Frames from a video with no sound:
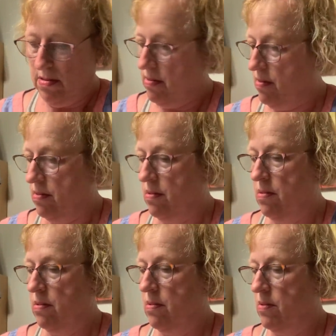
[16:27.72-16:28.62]

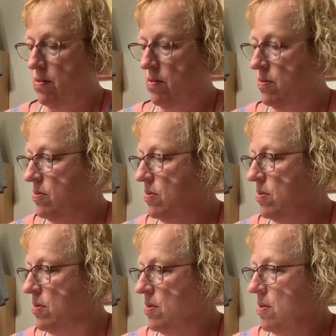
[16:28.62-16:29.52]

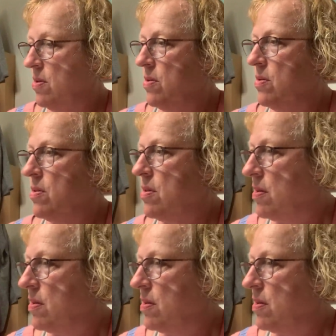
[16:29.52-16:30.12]
[no speech]